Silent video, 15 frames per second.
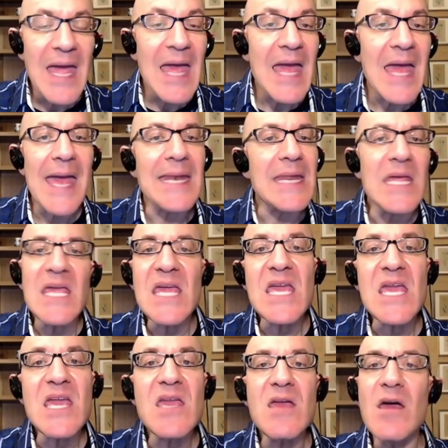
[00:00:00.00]
and
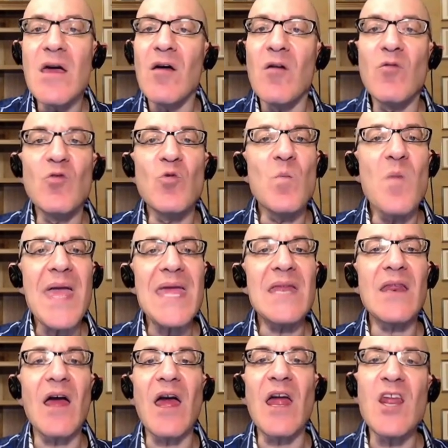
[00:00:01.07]
he made
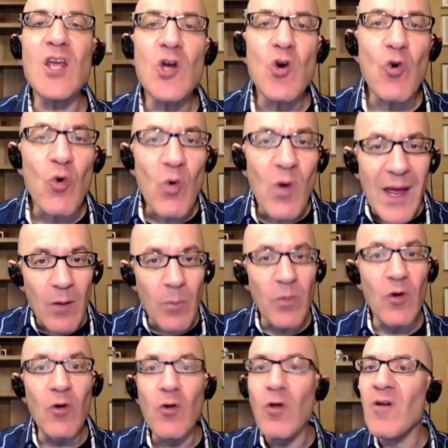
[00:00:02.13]
an
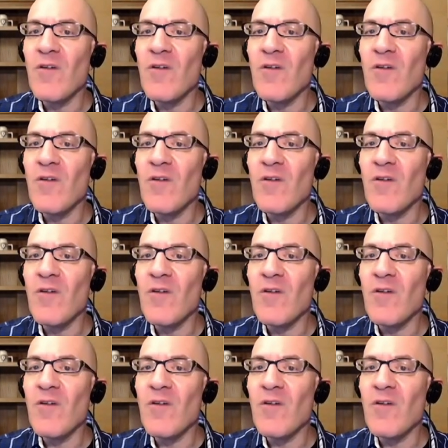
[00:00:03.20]
incredible